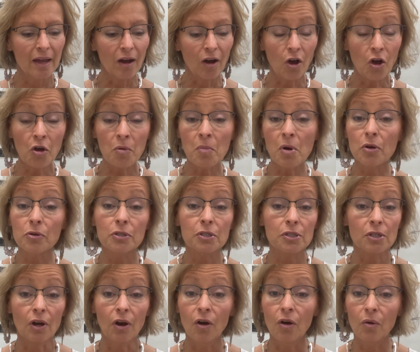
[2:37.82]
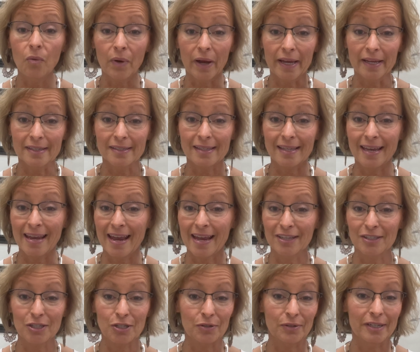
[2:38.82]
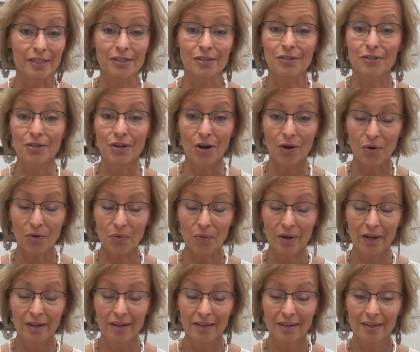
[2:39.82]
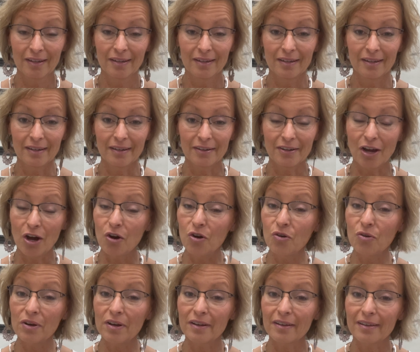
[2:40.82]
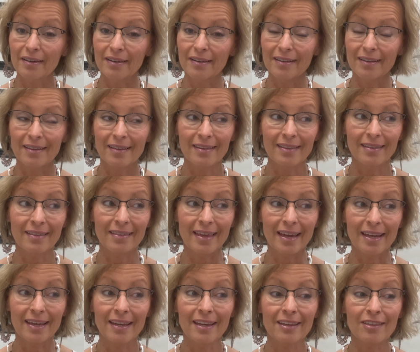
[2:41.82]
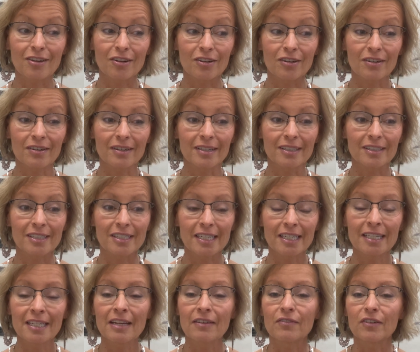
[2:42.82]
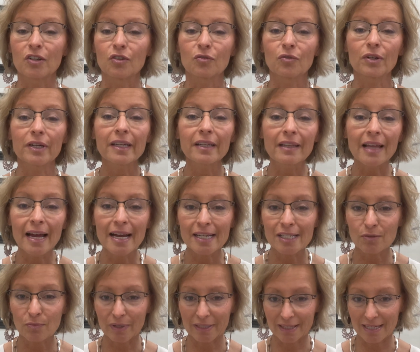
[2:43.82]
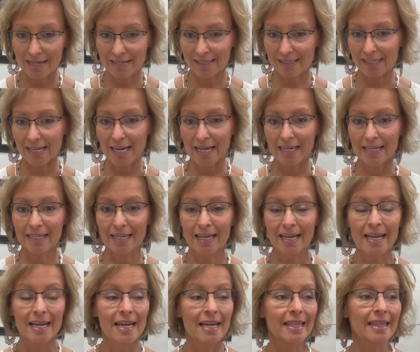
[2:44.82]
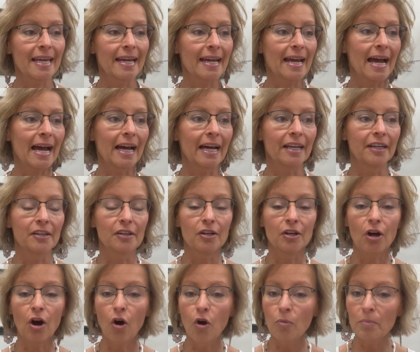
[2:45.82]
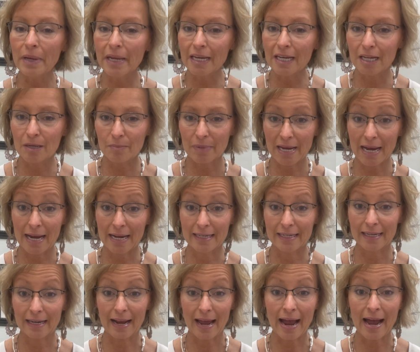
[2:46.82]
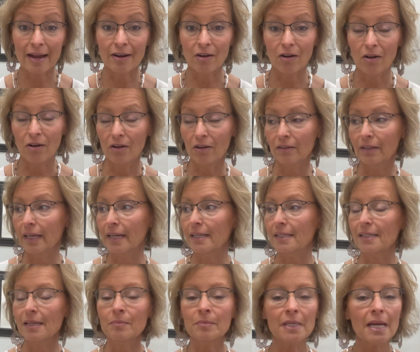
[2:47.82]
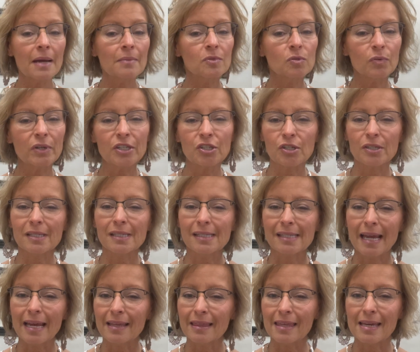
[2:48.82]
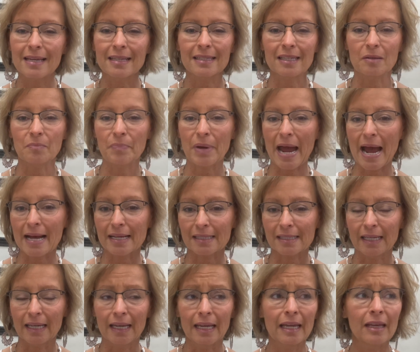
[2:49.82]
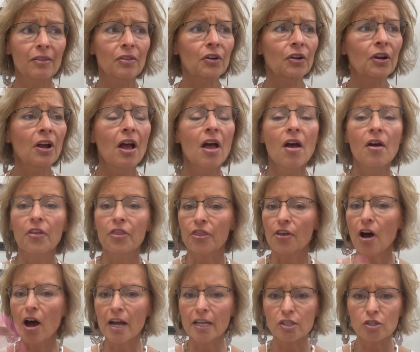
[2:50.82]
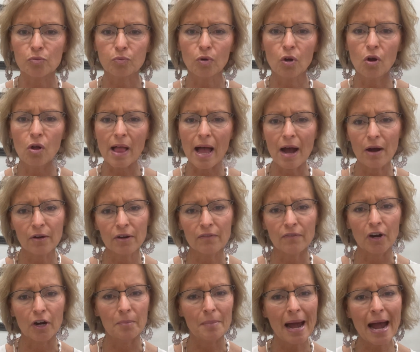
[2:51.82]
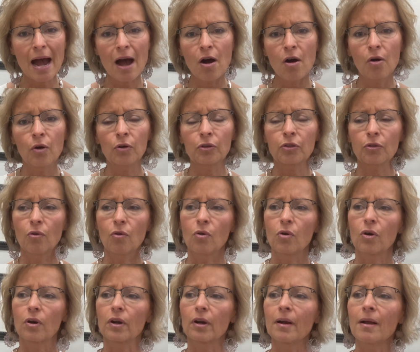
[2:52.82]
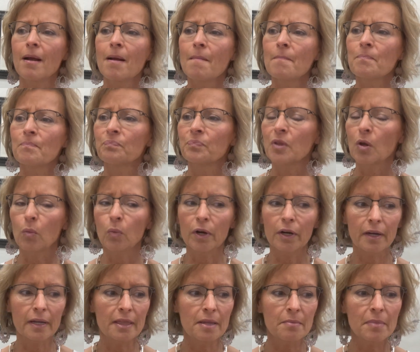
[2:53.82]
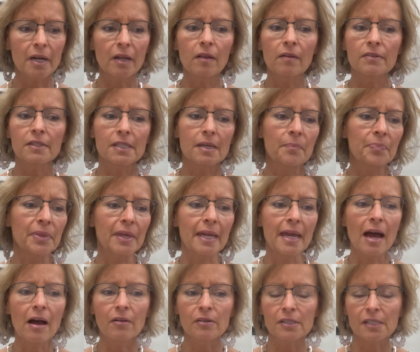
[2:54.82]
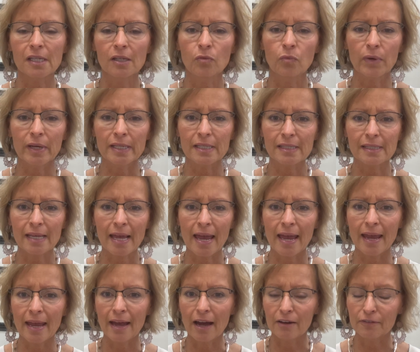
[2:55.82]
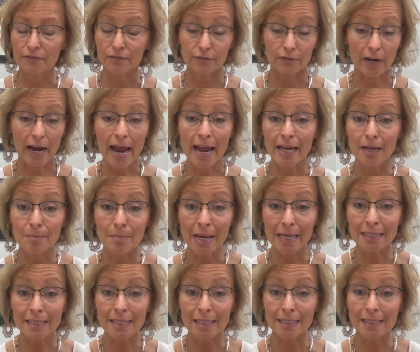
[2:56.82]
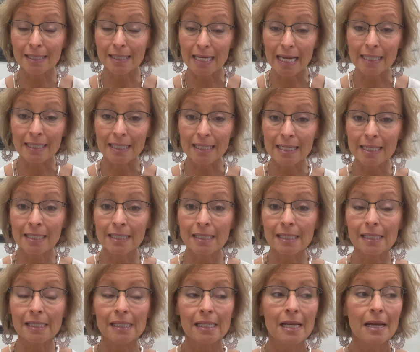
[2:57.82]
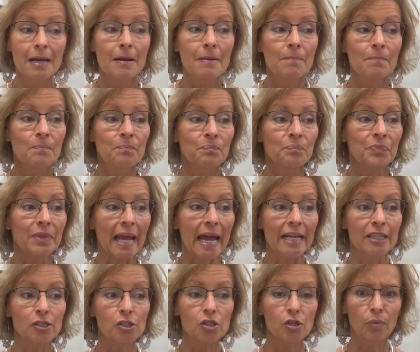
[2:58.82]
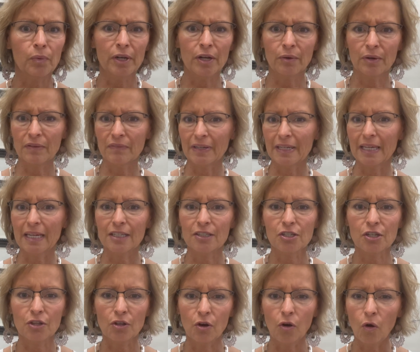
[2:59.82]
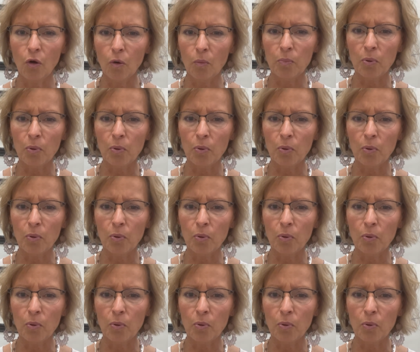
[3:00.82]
Almost always the answer is no. No, they either didn't even realize what they said, they had no meaning behind it at all. Like sometimes we just say things in passing. Either thoughts roll out of our mouth, or we're in the middle of something else and we say a fragmented sentence. And so we don't even get to the whole